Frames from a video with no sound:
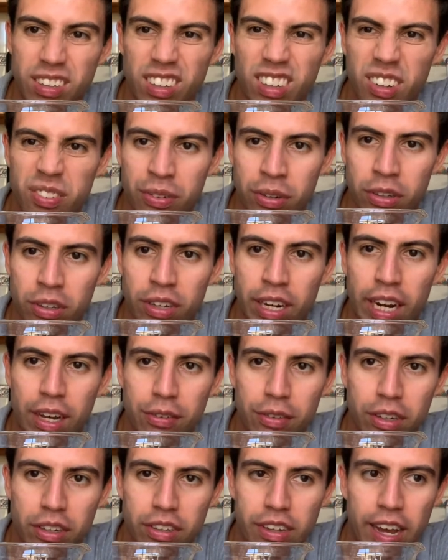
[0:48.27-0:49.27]
a difference in how
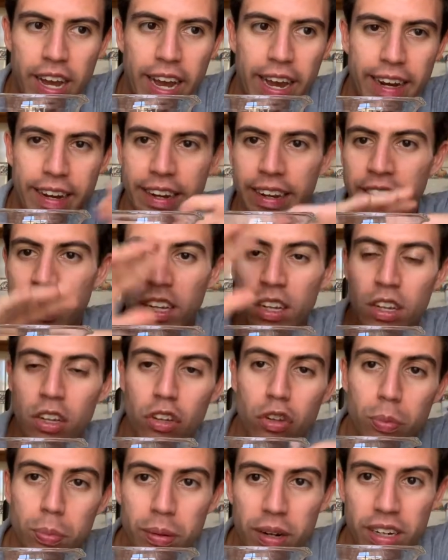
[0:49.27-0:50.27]
the dye
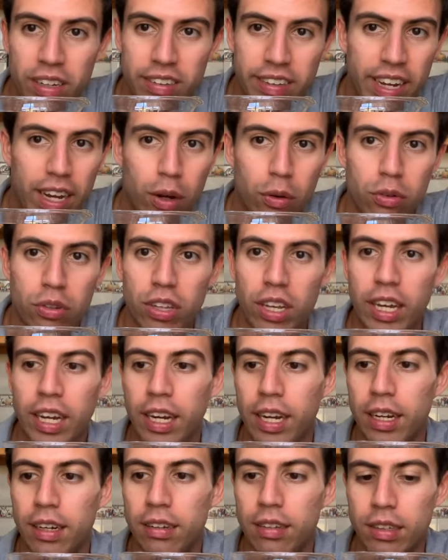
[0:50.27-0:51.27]
spreads out.
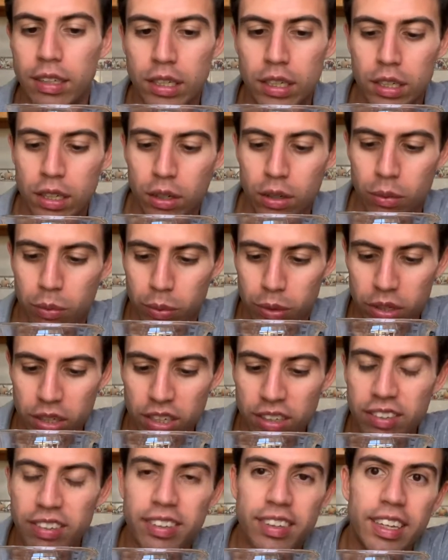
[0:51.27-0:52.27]
And we're going to
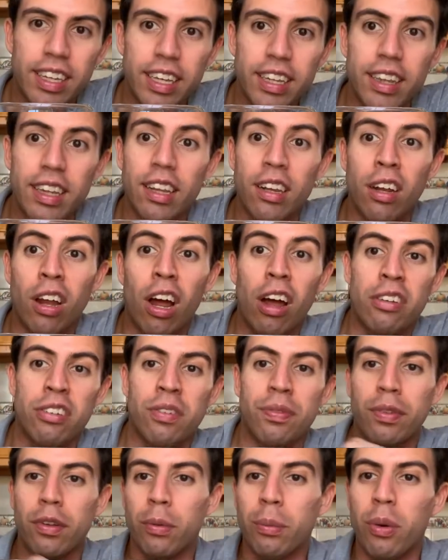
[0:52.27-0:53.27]
see the laws
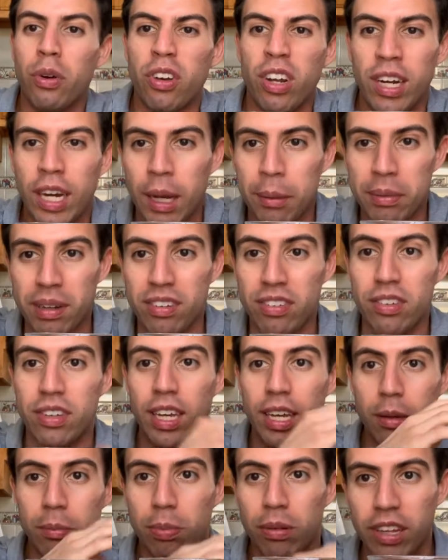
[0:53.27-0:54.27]
of thermodynamics
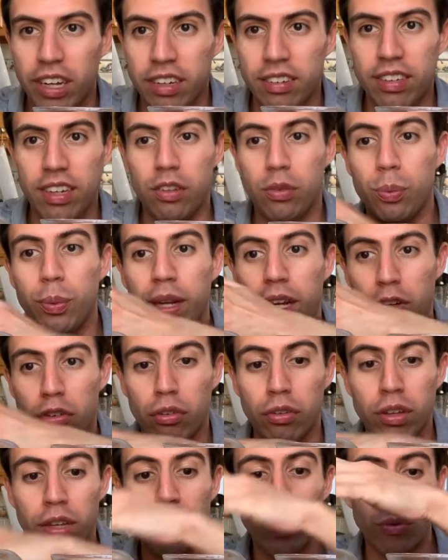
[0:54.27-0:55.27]
take place as we
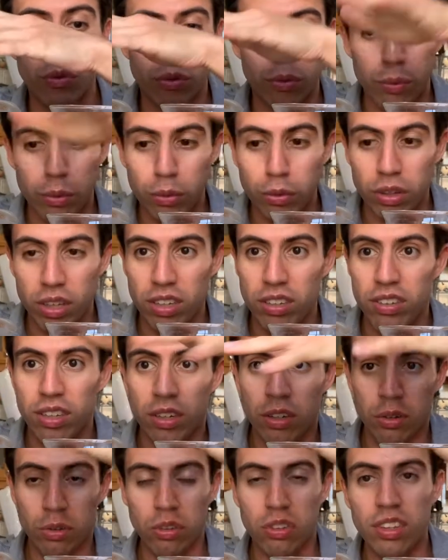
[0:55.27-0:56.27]
actually go through this. And
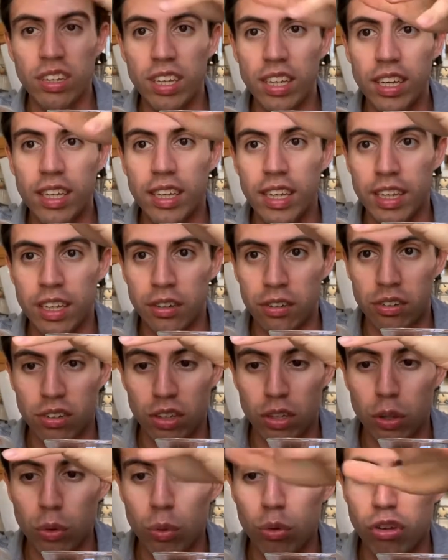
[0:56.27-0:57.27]
you'll see that there's a
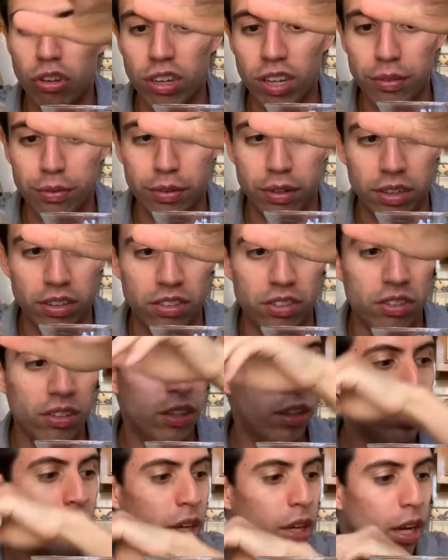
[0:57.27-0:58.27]
huge difference
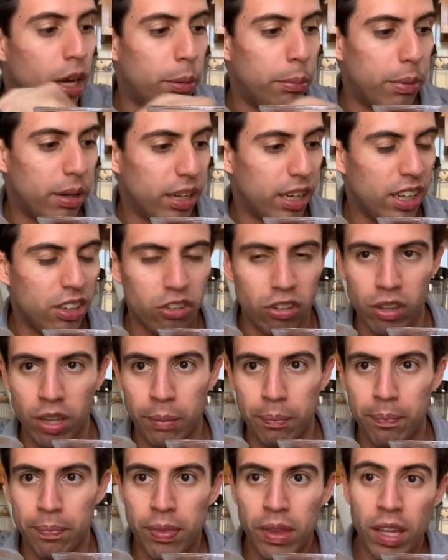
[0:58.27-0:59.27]
among each of
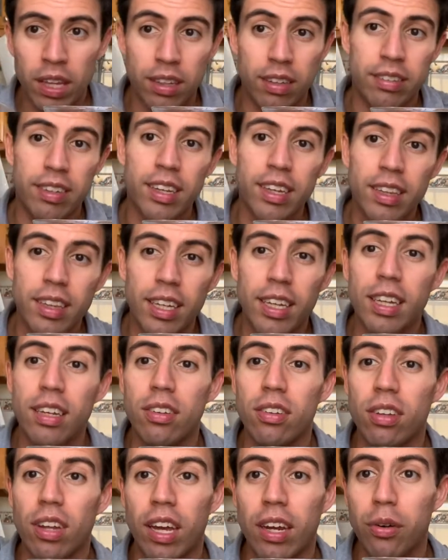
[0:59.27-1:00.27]
them. The second thing
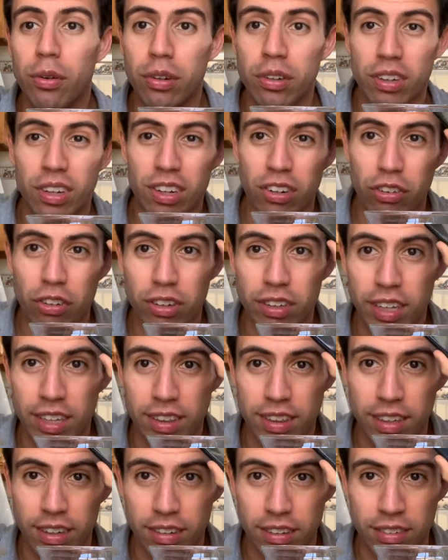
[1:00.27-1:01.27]
is I'm going to actually take
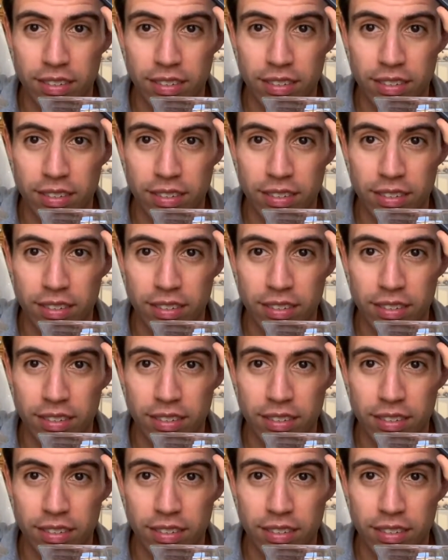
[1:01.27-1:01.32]
the